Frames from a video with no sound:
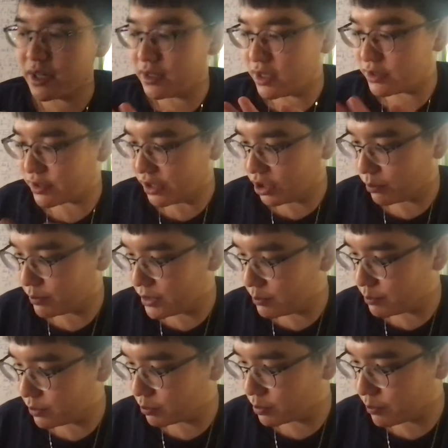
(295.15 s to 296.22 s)
need to help
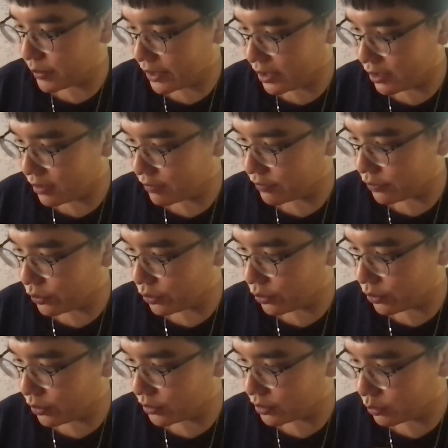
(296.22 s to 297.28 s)
people prepare
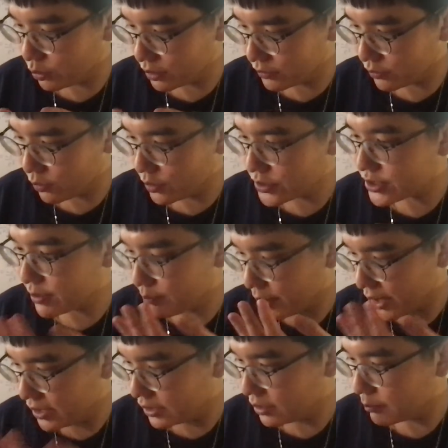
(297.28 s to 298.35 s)
for the workforce in
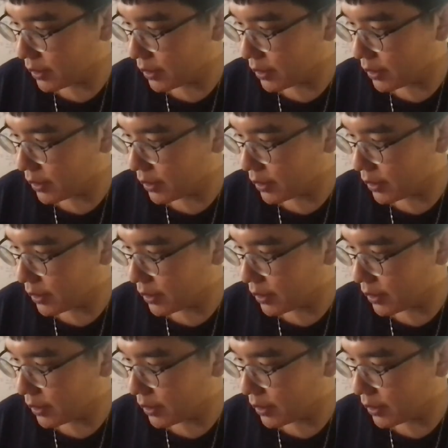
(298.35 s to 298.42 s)
banking,